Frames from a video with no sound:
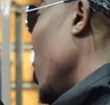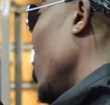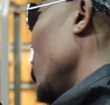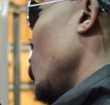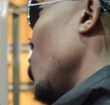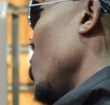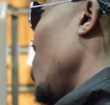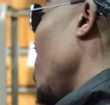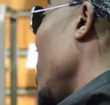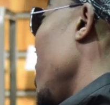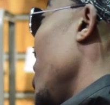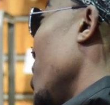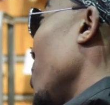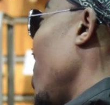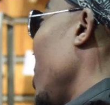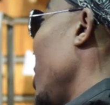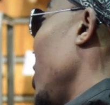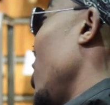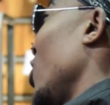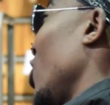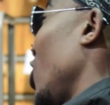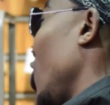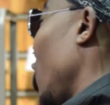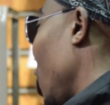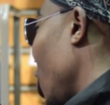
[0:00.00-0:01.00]
to be a
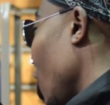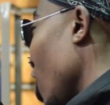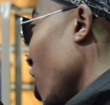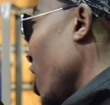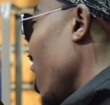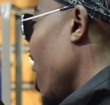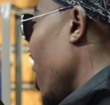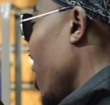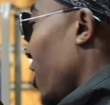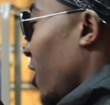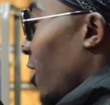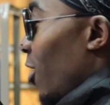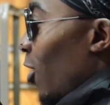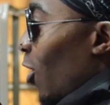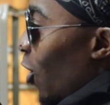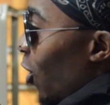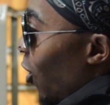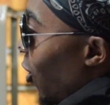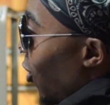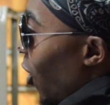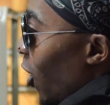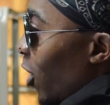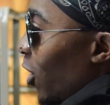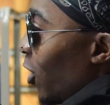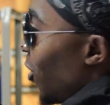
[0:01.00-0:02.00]
piece of shit, or
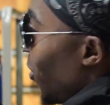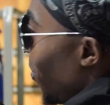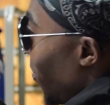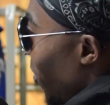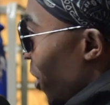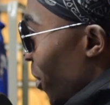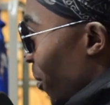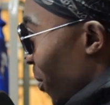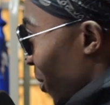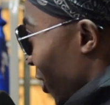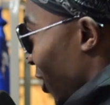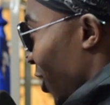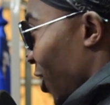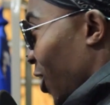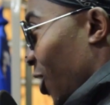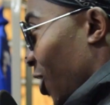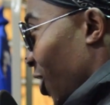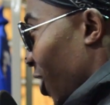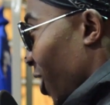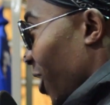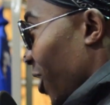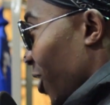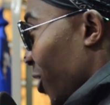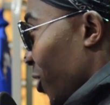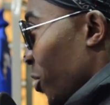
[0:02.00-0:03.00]
not to be a piece of
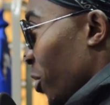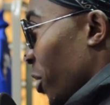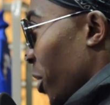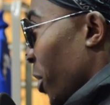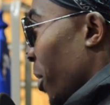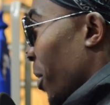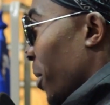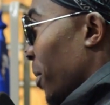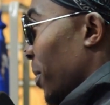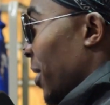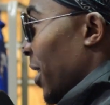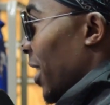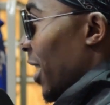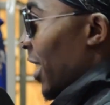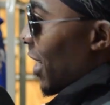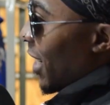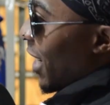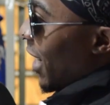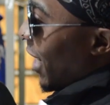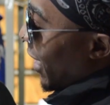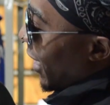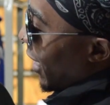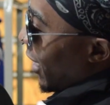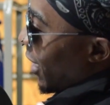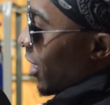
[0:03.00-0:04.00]
shit. You get what I'm saying?
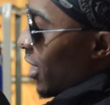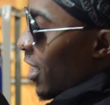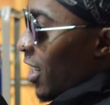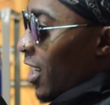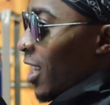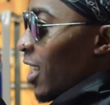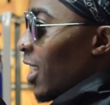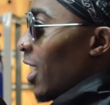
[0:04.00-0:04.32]
Like, it